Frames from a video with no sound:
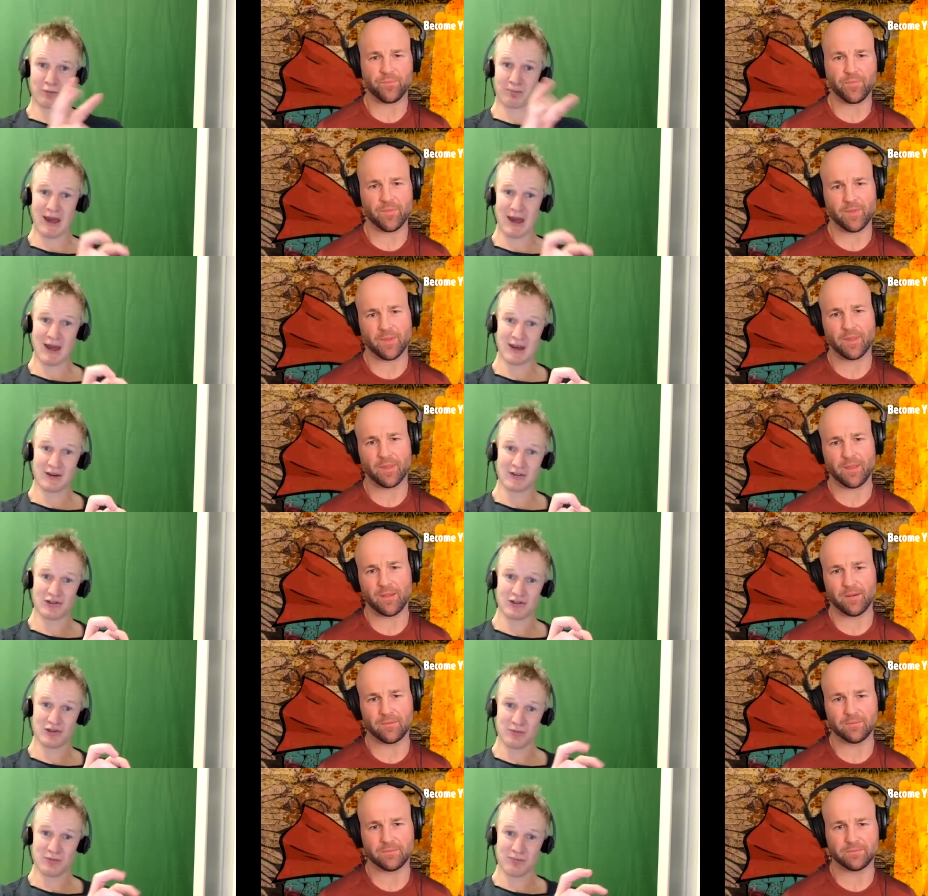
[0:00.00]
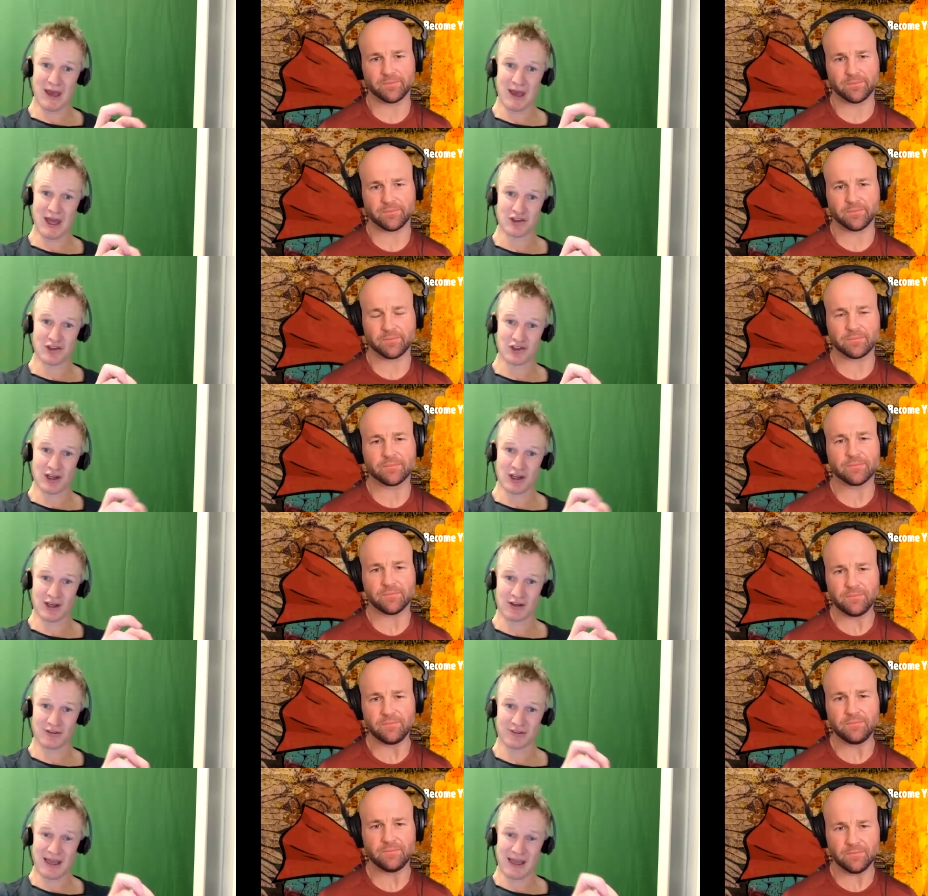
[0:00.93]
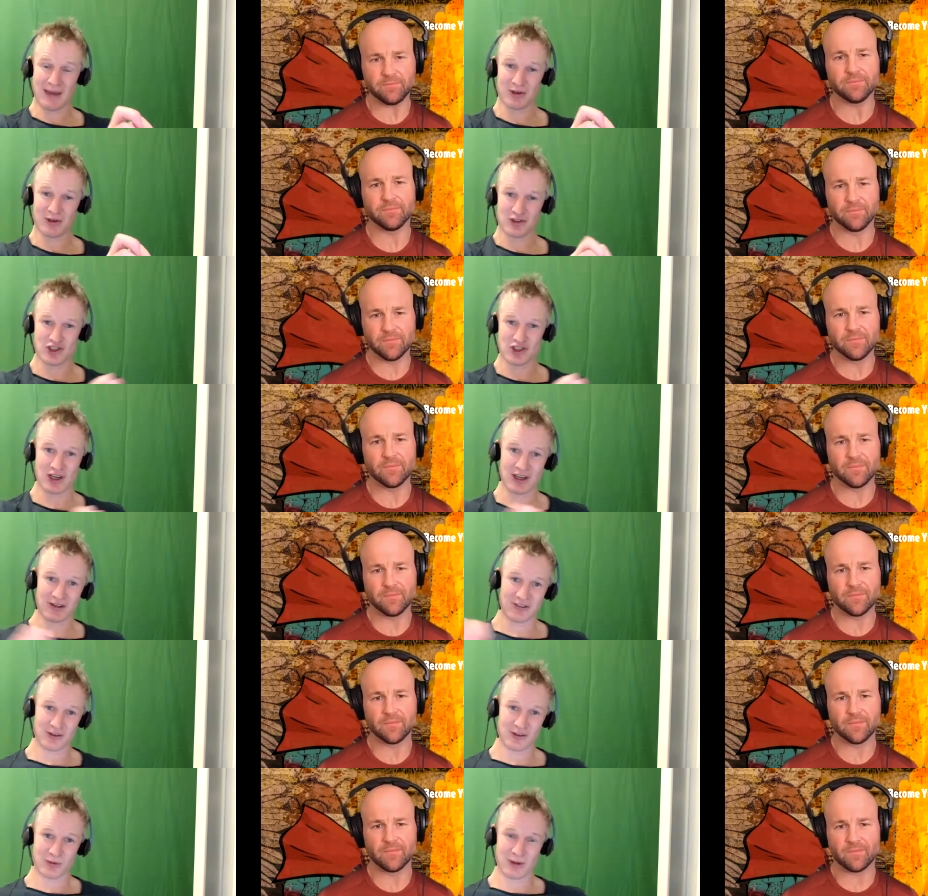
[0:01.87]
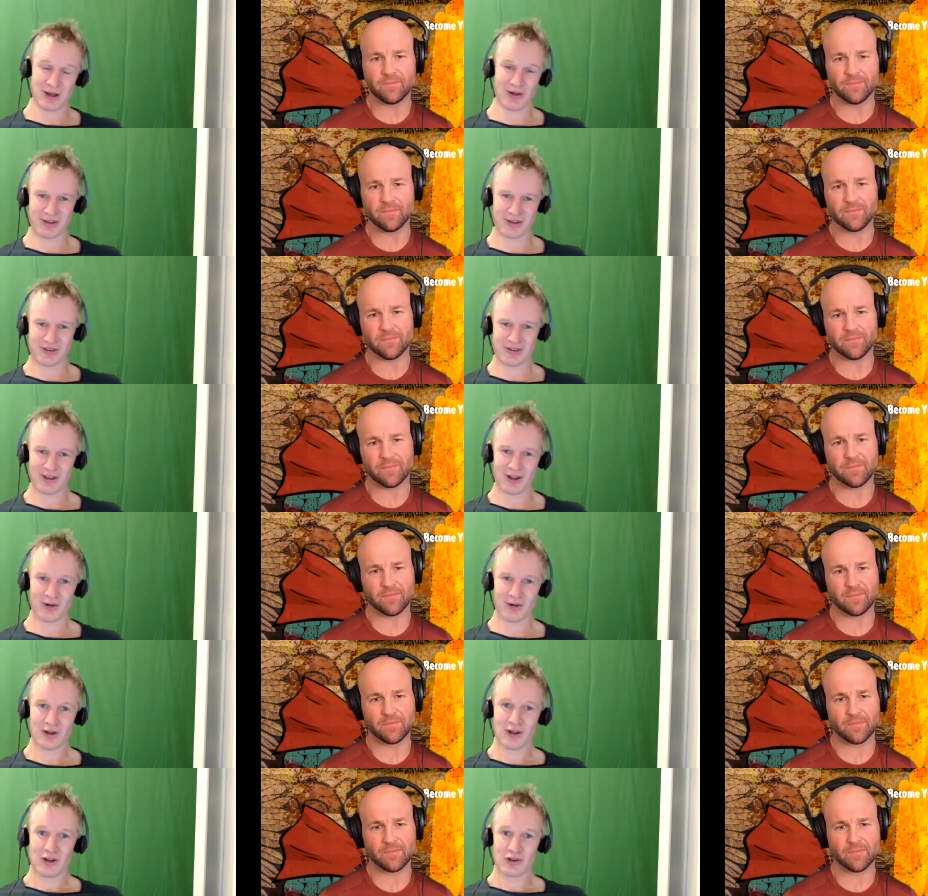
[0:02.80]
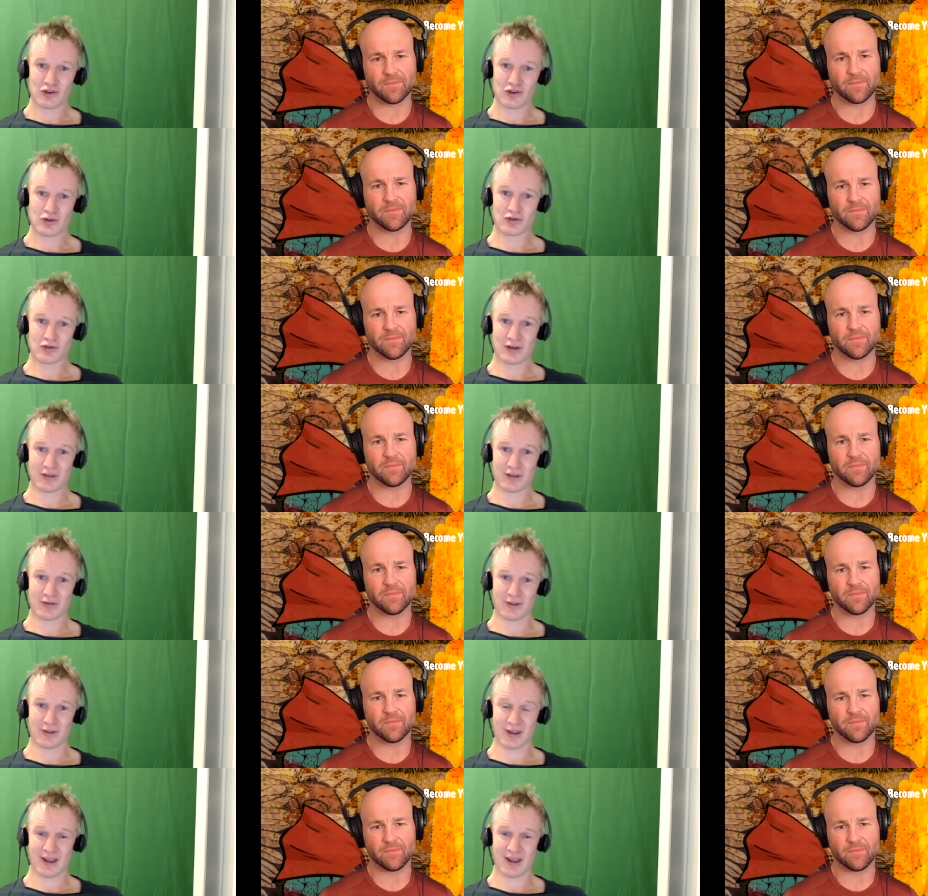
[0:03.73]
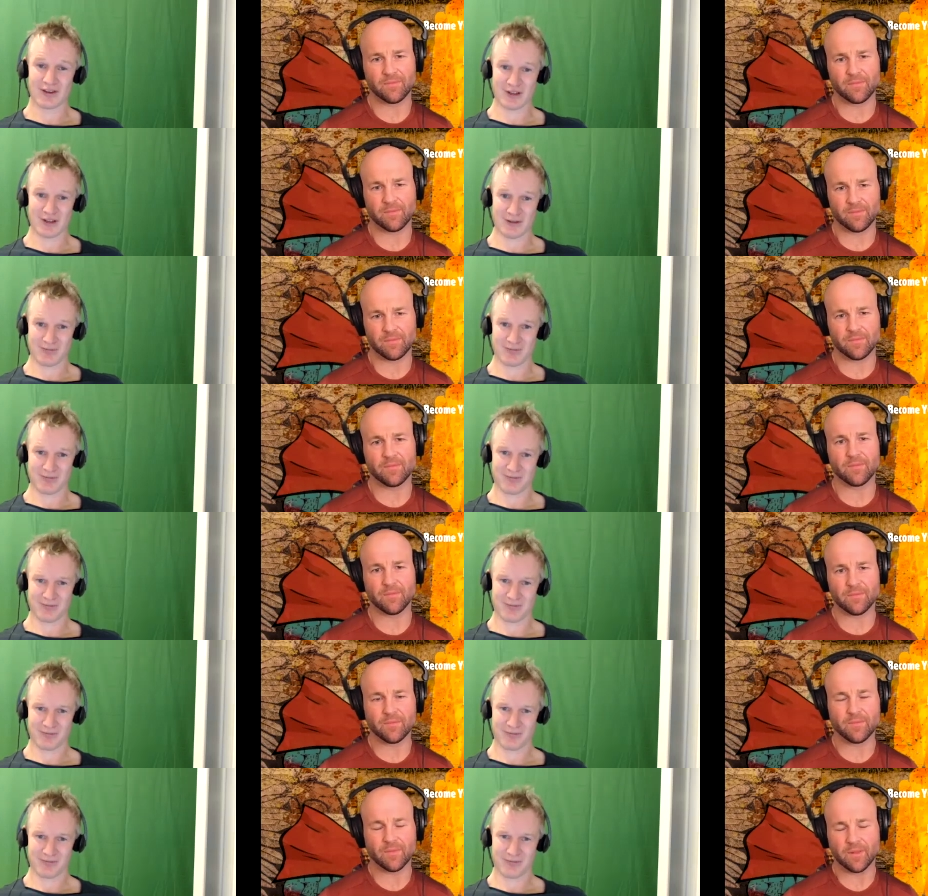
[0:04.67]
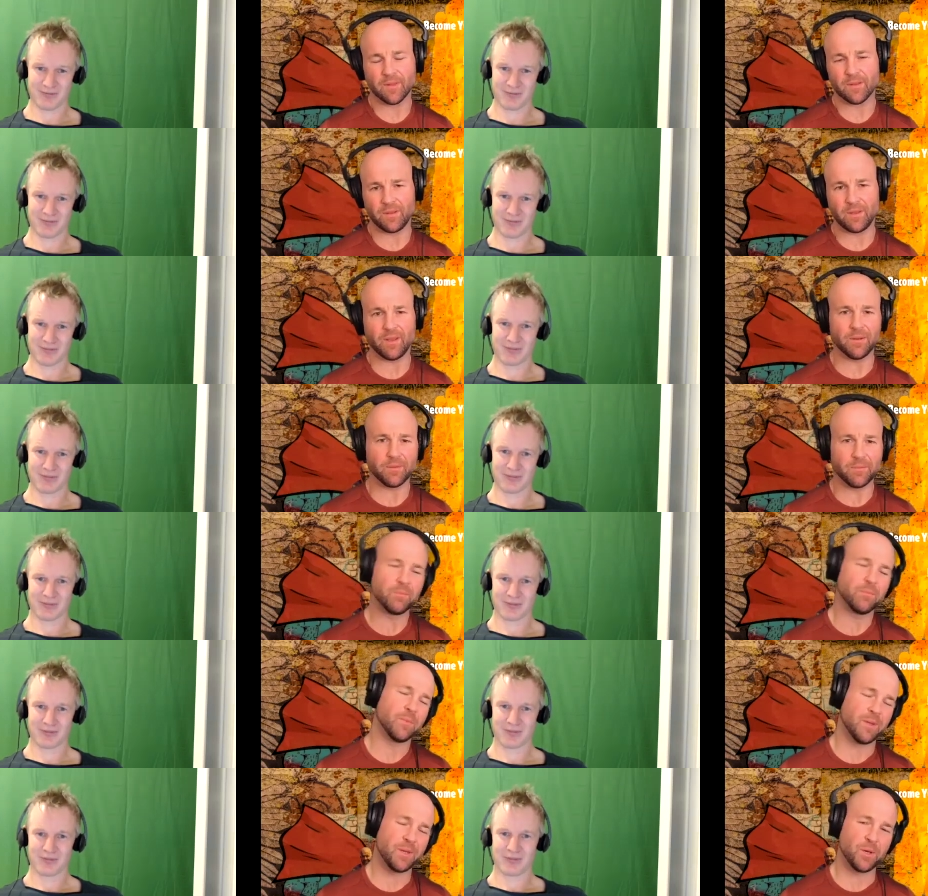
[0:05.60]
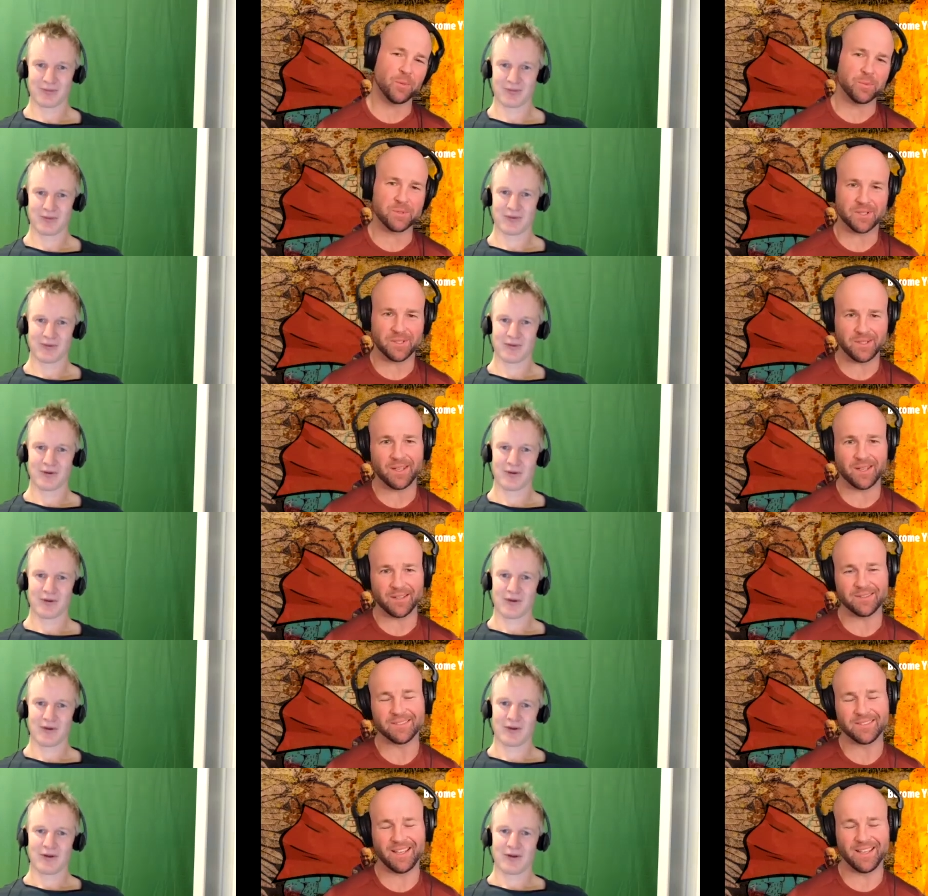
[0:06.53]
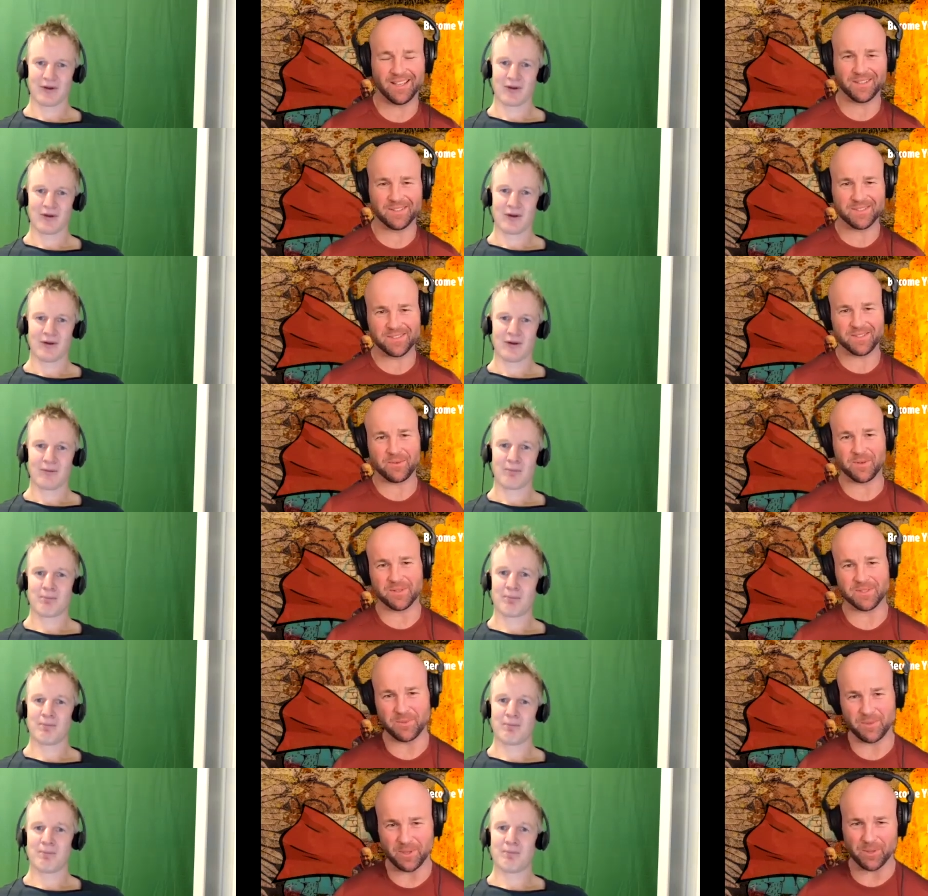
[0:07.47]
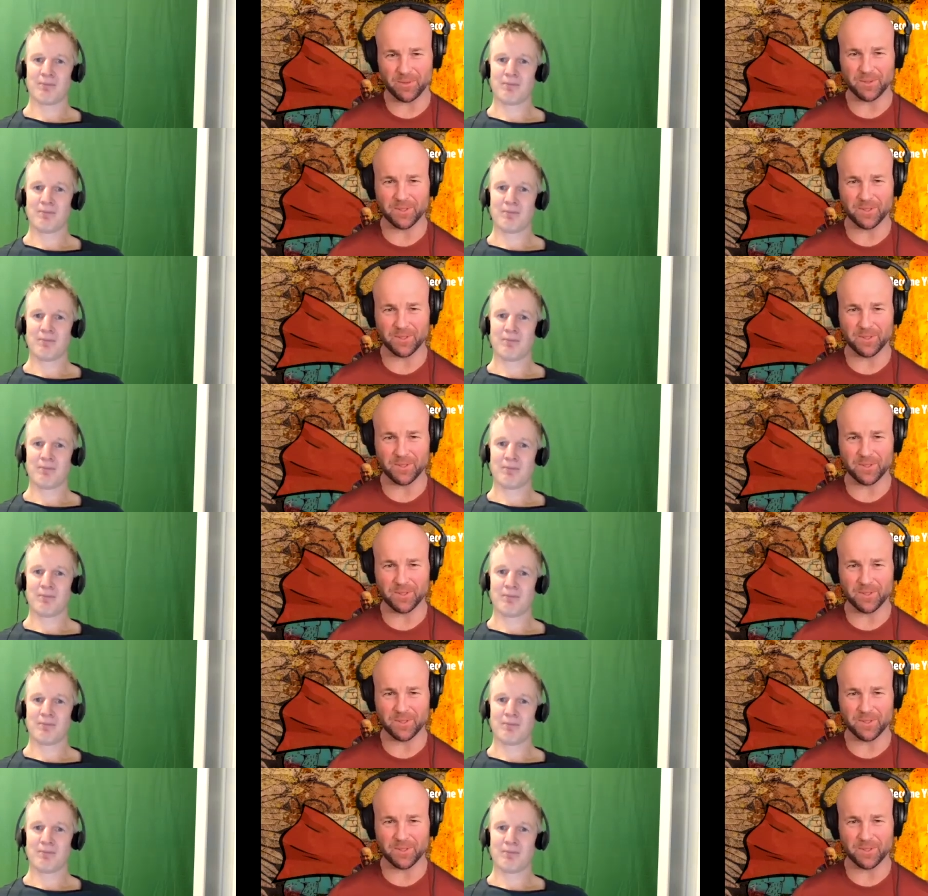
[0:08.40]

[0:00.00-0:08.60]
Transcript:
Speaker 1: bad, bad genes, damaged genes into a healthy cell, you should transfer the cancer.
Speaker 2: Yeah, the opposite. Yeah, yeah. I see, I see where you're going